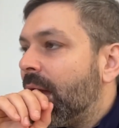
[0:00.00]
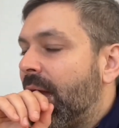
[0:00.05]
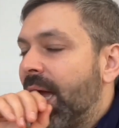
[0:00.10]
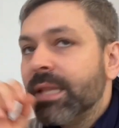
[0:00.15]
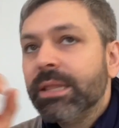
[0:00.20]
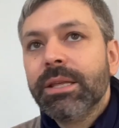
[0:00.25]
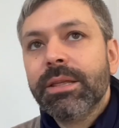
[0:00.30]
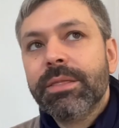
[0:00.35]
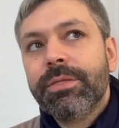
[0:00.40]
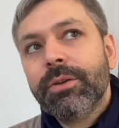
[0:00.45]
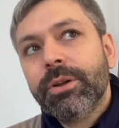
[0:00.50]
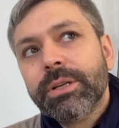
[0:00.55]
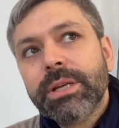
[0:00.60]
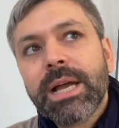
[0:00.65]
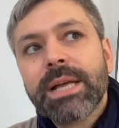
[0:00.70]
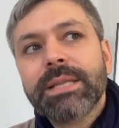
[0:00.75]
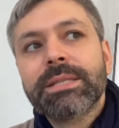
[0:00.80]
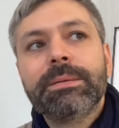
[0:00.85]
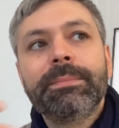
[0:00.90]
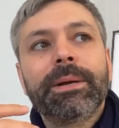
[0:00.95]
And the third
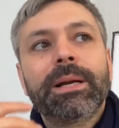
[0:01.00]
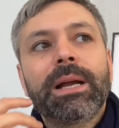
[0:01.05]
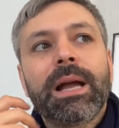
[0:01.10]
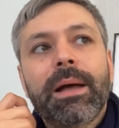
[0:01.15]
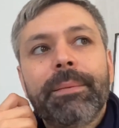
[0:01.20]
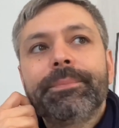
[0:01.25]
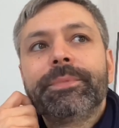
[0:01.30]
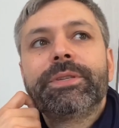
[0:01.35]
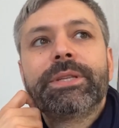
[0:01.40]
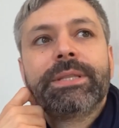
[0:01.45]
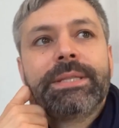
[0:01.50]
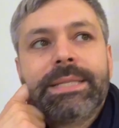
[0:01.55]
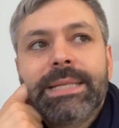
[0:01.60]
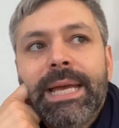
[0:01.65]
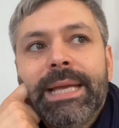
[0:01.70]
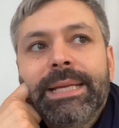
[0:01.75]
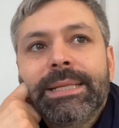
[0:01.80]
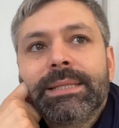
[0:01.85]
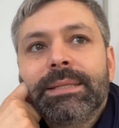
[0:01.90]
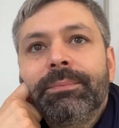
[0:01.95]
customer comes and
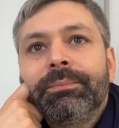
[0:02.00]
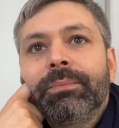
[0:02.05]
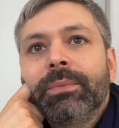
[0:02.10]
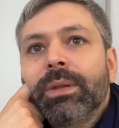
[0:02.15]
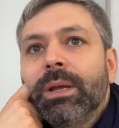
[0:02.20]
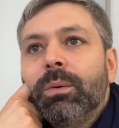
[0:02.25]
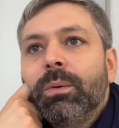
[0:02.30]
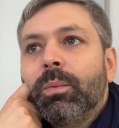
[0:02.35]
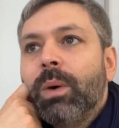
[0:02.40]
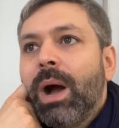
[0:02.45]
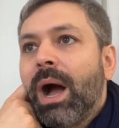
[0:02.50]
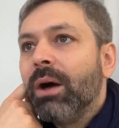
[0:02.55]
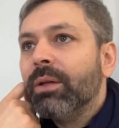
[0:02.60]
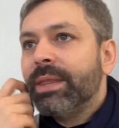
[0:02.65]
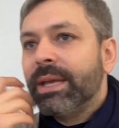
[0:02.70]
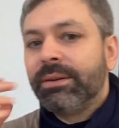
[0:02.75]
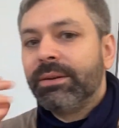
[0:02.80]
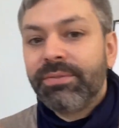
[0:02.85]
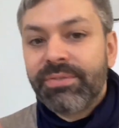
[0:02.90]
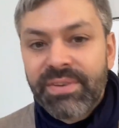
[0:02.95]
says, wow,
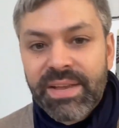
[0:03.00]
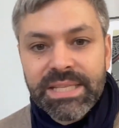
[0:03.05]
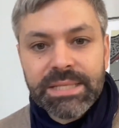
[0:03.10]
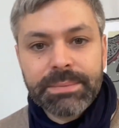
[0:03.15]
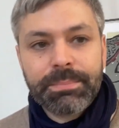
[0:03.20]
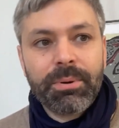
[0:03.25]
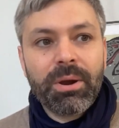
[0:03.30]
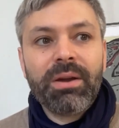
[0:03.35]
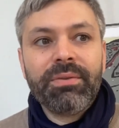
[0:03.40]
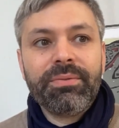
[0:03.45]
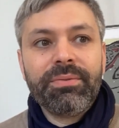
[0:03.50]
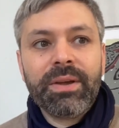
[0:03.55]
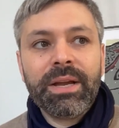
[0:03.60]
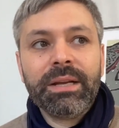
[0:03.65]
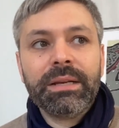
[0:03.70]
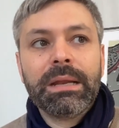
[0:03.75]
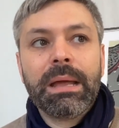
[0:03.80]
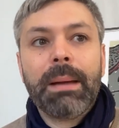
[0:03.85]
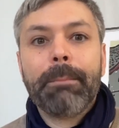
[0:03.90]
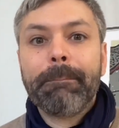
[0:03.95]
that fits
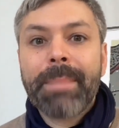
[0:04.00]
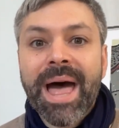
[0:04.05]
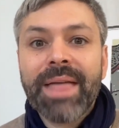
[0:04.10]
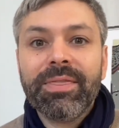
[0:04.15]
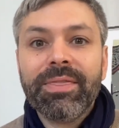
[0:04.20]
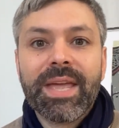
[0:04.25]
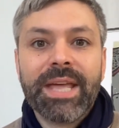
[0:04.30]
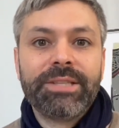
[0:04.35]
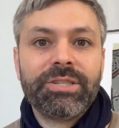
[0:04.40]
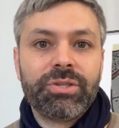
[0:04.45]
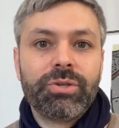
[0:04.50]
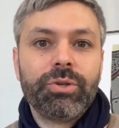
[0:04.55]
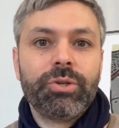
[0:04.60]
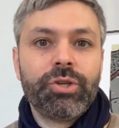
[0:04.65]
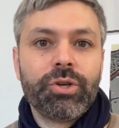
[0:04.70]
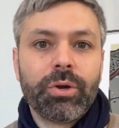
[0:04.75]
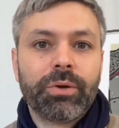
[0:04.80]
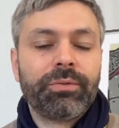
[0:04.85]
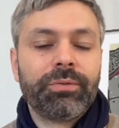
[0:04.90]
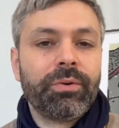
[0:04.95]
perfect, but it's too
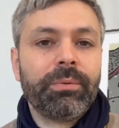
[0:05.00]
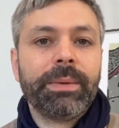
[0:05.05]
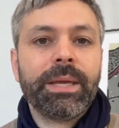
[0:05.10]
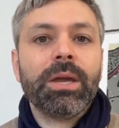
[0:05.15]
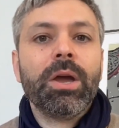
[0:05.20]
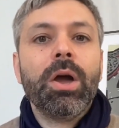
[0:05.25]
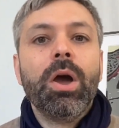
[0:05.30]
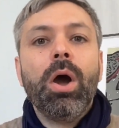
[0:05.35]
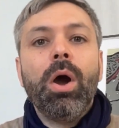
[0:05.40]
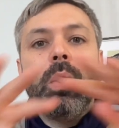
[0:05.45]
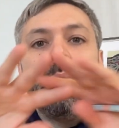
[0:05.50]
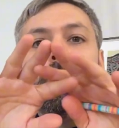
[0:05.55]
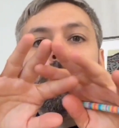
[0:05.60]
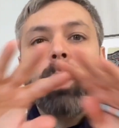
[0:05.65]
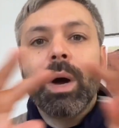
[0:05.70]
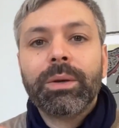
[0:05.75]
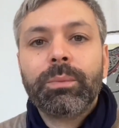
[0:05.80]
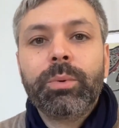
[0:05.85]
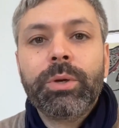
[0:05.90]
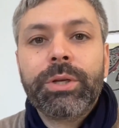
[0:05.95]
short for me.
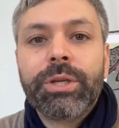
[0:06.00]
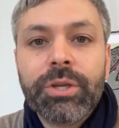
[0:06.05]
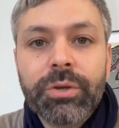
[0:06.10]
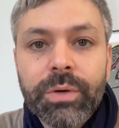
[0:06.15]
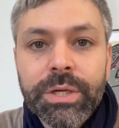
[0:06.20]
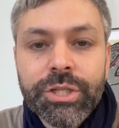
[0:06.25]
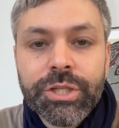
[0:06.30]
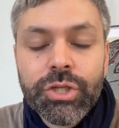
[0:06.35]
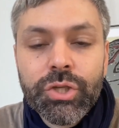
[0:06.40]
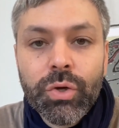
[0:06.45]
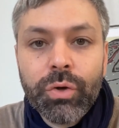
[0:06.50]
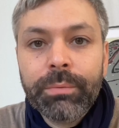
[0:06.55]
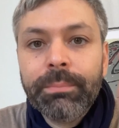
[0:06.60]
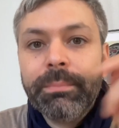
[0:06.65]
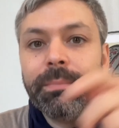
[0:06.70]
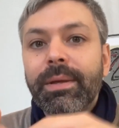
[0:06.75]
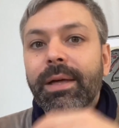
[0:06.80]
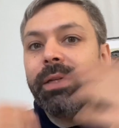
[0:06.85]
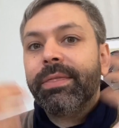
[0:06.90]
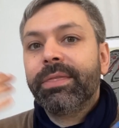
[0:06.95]
What would you
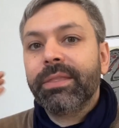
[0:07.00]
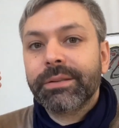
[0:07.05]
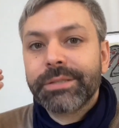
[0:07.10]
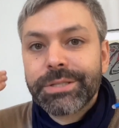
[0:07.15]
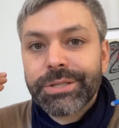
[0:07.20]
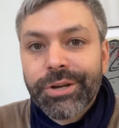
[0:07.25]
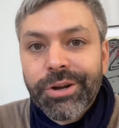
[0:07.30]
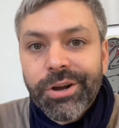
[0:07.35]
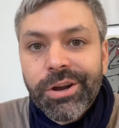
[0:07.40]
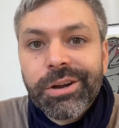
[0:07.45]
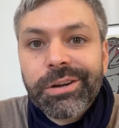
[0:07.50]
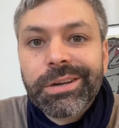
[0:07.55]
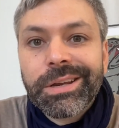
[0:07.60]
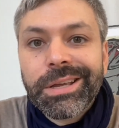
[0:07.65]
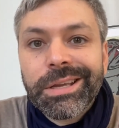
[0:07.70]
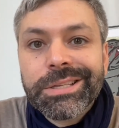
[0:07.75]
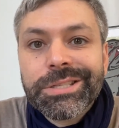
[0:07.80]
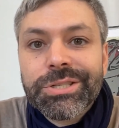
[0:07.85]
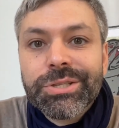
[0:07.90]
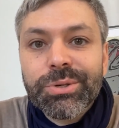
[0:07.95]
assume? The skirt
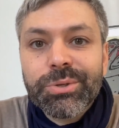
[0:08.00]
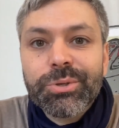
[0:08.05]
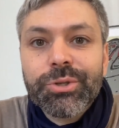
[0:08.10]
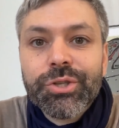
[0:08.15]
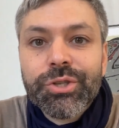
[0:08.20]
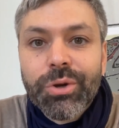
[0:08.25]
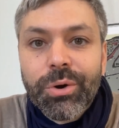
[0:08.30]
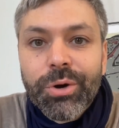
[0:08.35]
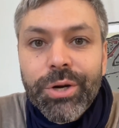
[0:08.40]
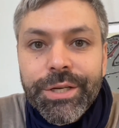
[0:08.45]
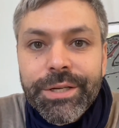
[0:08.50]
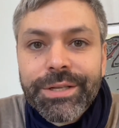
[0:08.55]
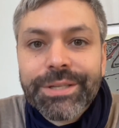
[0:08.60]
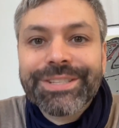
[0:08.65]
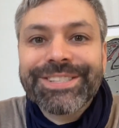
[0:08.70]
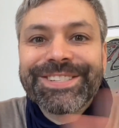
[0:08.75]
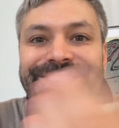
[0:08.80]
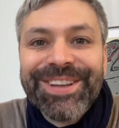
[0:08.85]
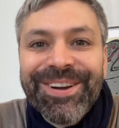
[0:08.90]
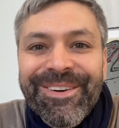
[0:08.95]
is too short.
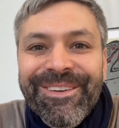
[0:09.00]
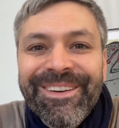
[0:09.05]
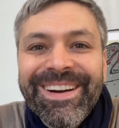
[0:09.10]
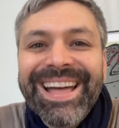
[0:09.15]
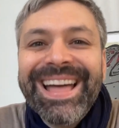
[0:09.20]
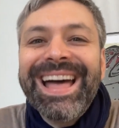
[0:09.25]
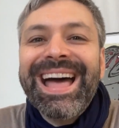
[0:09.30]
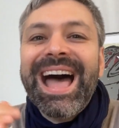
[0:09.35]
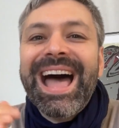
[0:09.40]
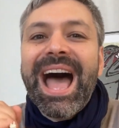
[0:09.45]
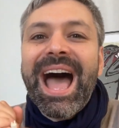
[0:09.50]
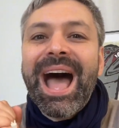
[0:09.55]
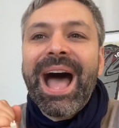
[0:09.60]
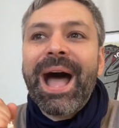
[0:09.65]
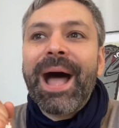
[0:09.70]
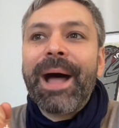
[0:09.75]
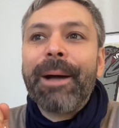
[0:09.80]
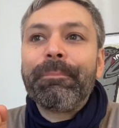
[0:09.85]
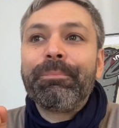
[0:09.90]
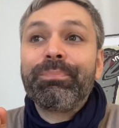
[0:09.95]
So
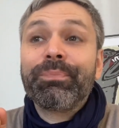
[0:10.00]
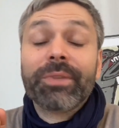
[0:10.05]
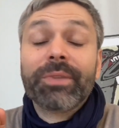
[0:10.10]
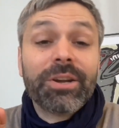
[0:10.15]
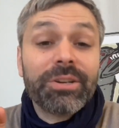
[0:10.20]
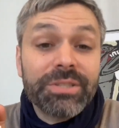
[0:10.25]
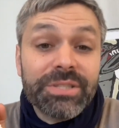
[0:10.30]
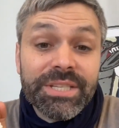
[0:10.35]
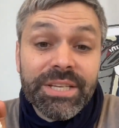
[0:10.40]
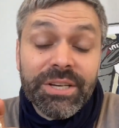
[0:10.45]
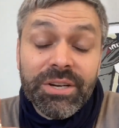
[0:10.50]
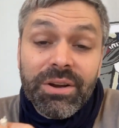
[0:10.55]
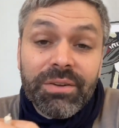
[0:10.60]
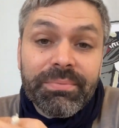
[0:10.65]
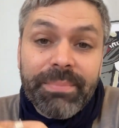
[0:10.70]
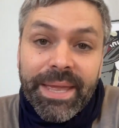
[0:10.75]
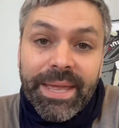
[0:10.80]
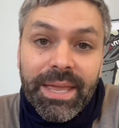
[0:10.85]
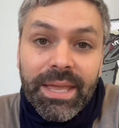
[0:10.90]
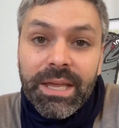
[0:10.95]
consider
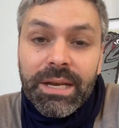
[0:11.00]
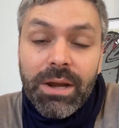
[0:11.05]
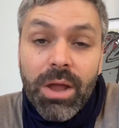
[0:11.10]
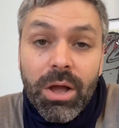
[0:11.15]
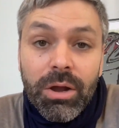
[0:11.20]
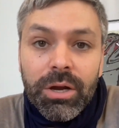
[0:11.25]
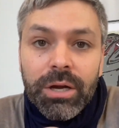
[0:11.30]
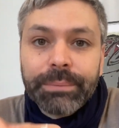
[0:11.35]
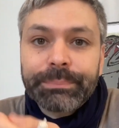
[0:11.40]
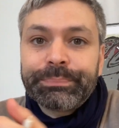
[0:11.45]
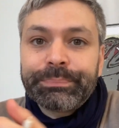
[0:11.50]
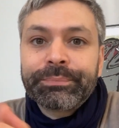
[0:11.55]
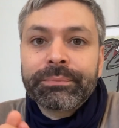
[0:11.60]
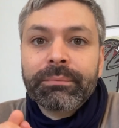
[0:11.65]
of making it longer.